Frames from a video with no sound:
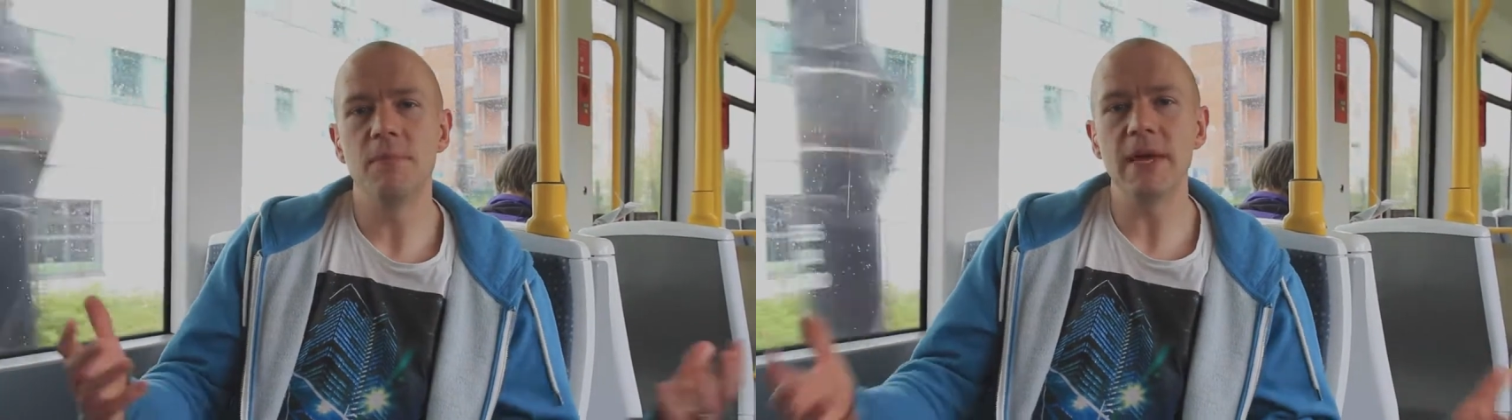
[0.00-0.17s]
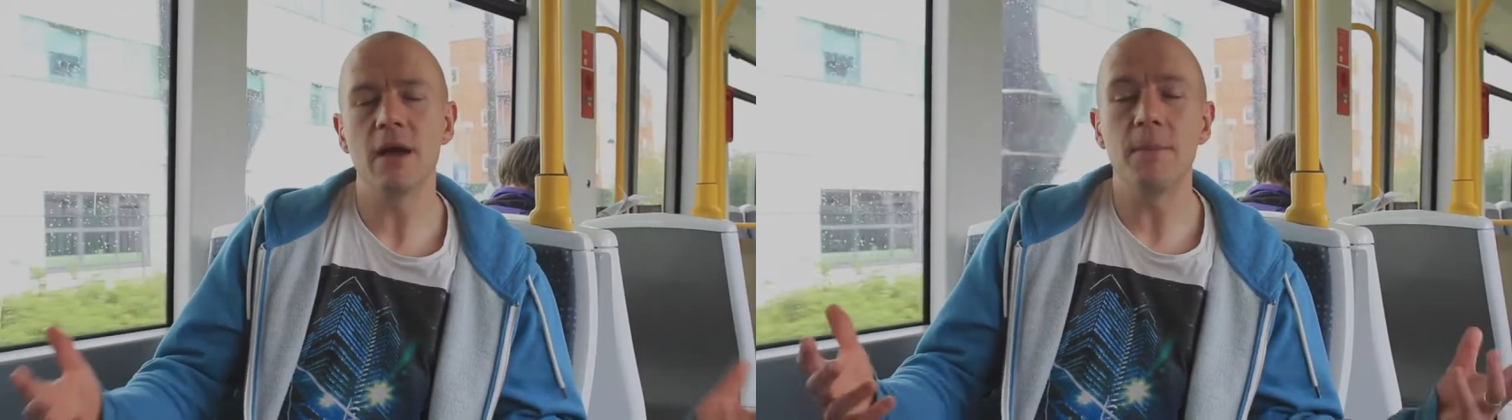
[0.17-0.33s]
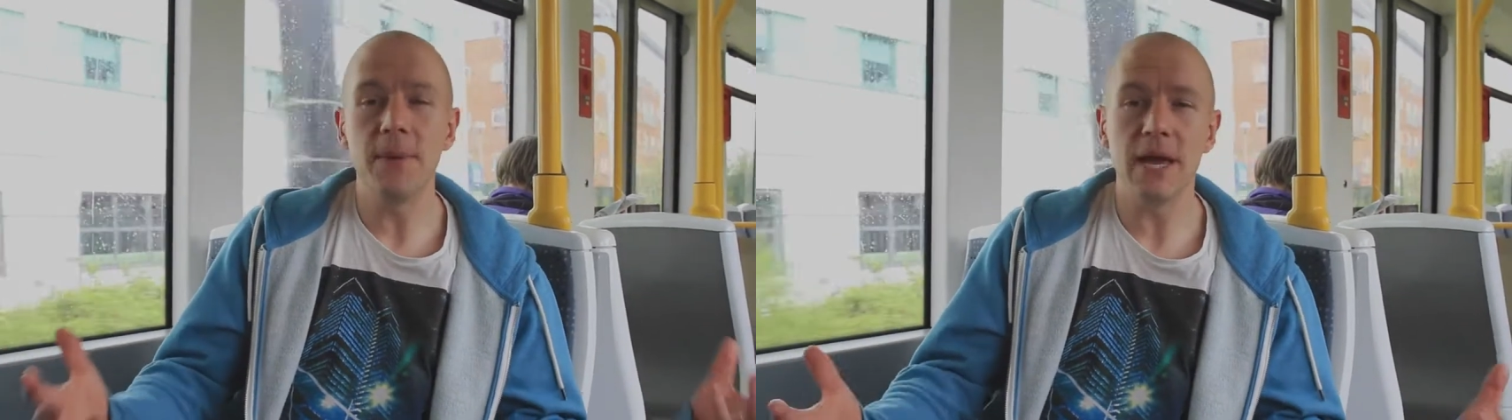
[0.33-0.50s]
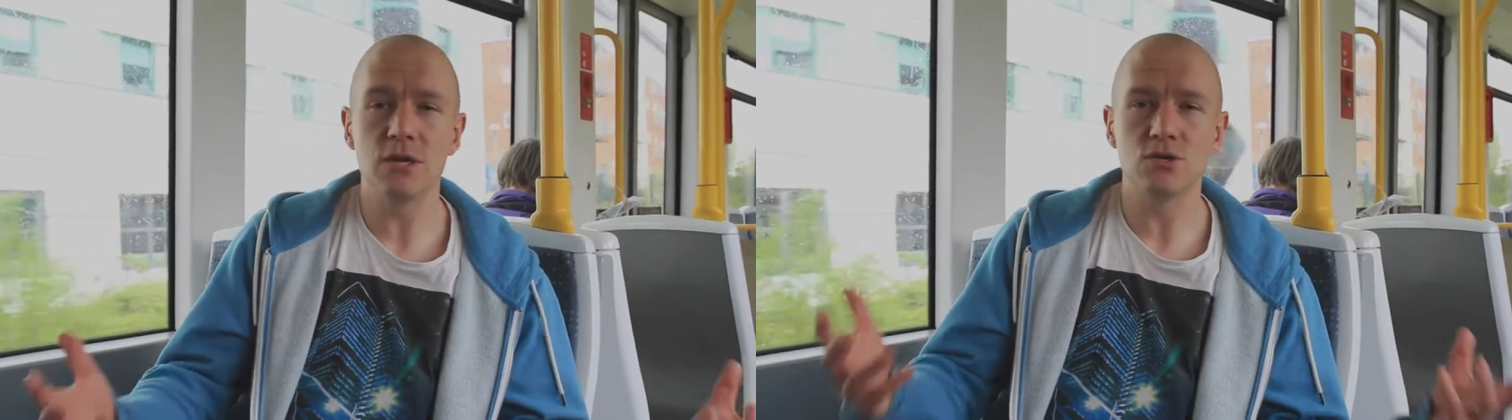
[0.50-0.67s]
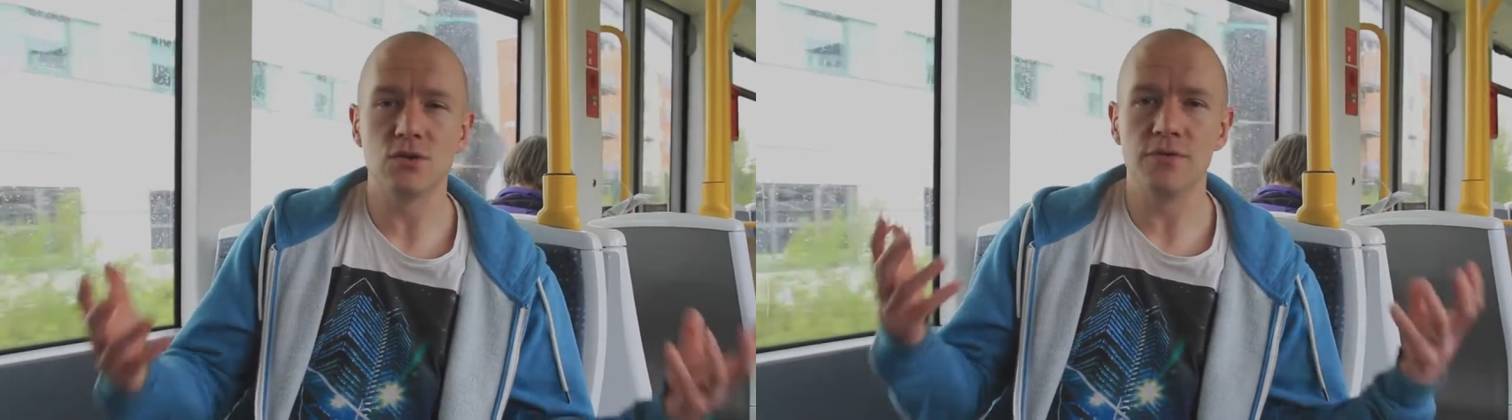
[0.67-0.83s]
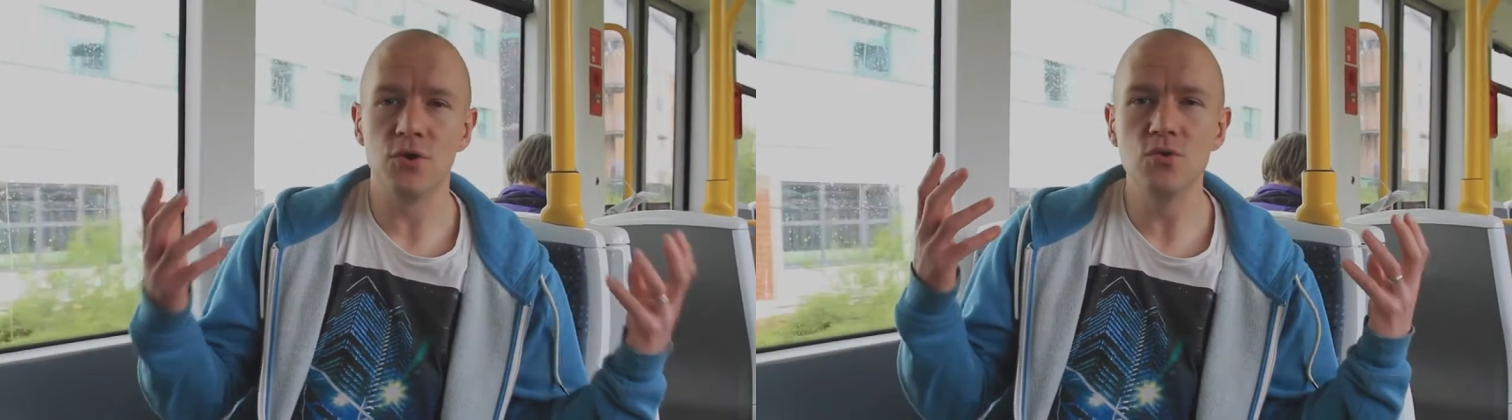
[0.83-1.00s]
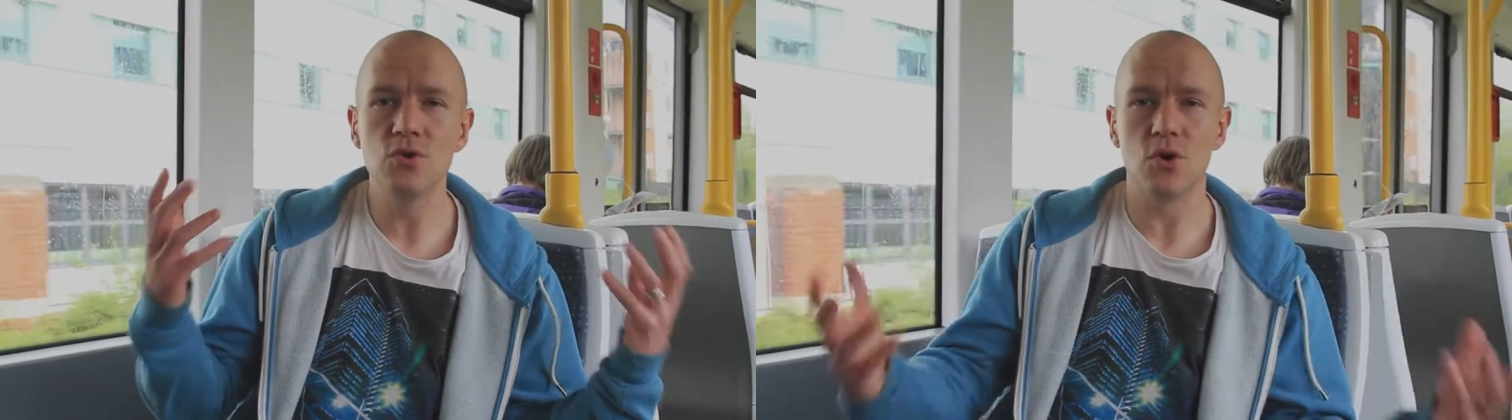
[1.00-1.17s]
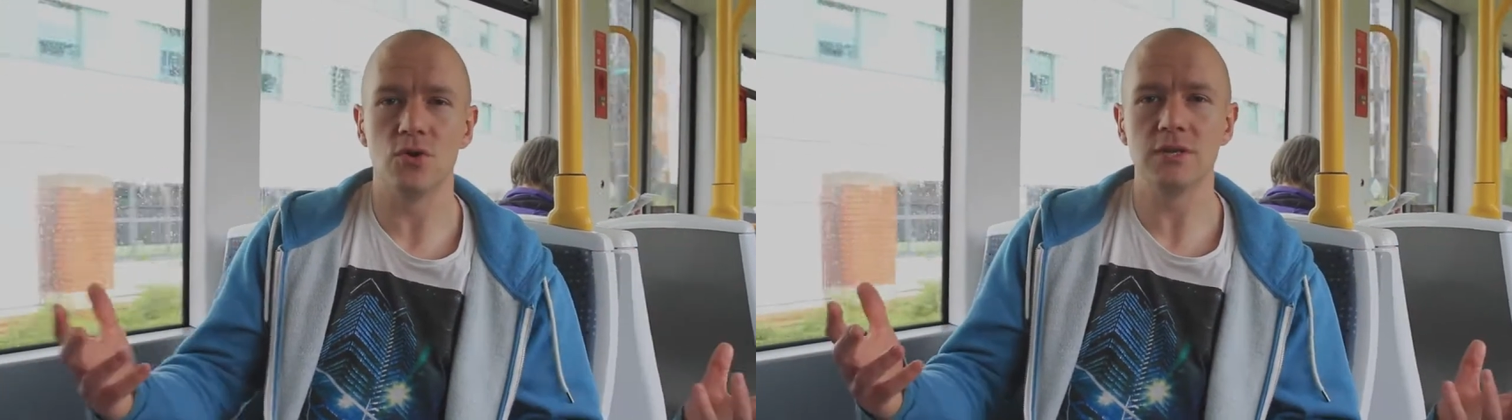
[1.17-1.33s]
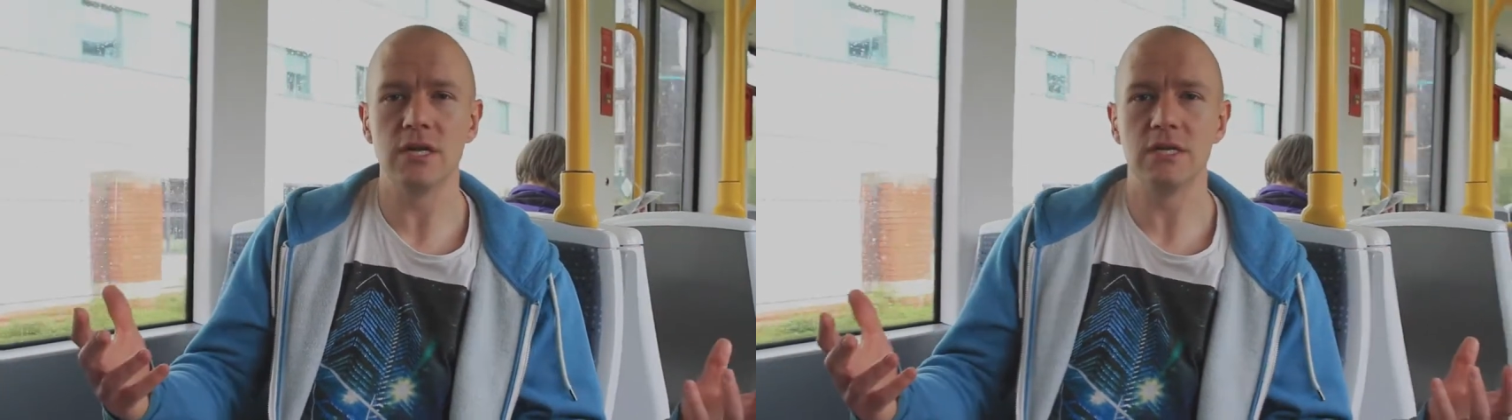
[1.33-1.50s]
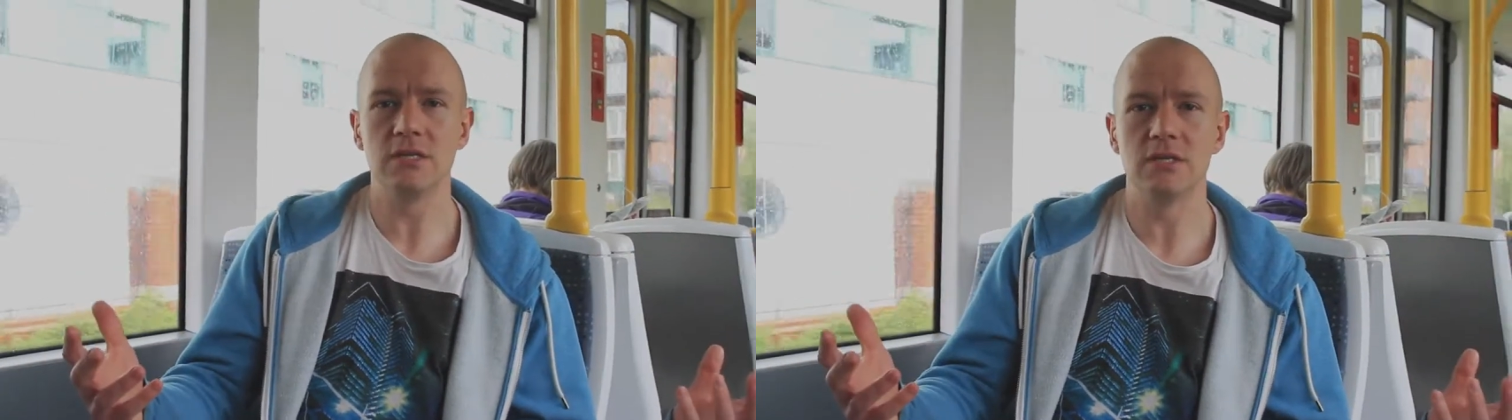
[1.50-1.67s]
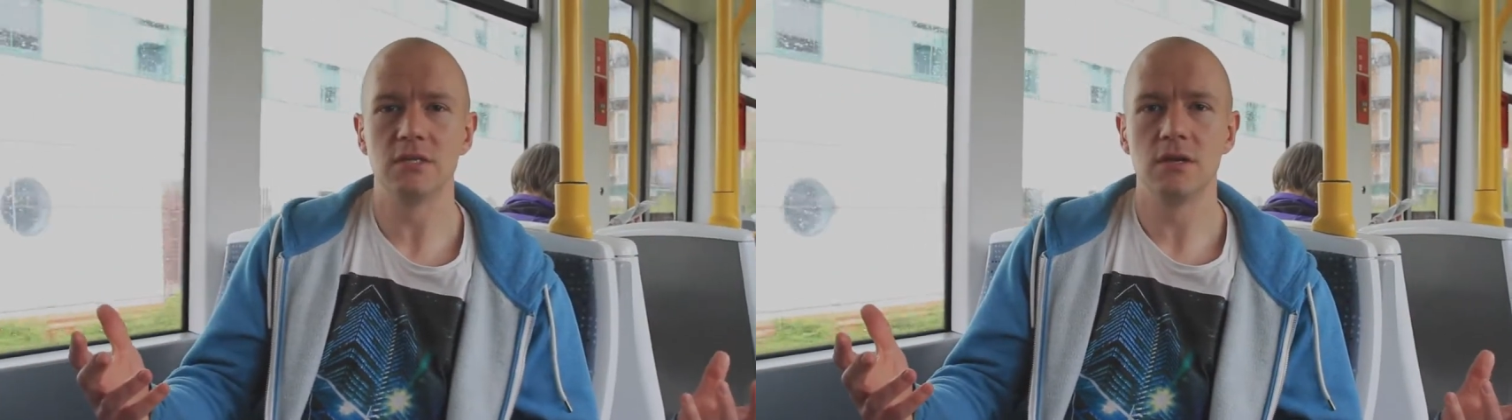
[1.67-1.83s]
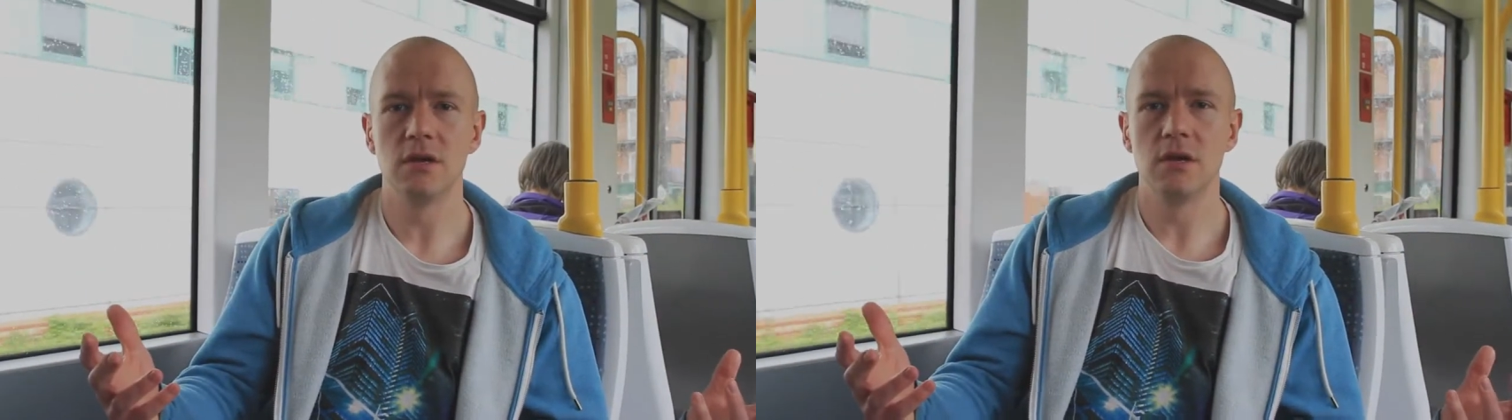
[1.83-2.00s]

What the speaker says: bigger picture of who God is